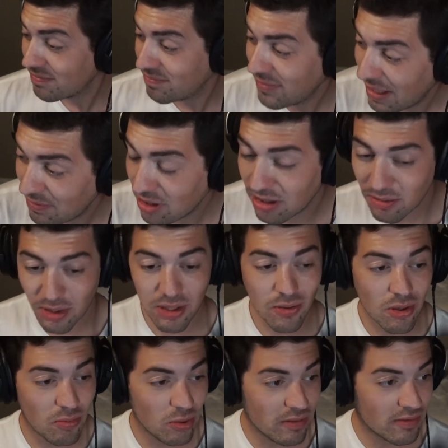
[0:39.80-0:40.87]
Now, if you don't know what an
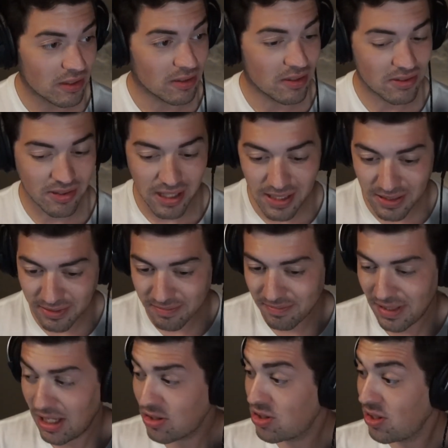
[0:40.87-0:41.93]
orb weaver looks like,
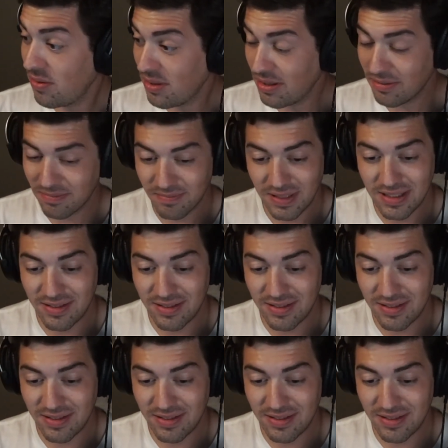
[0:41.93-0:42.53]
I'll show you. It's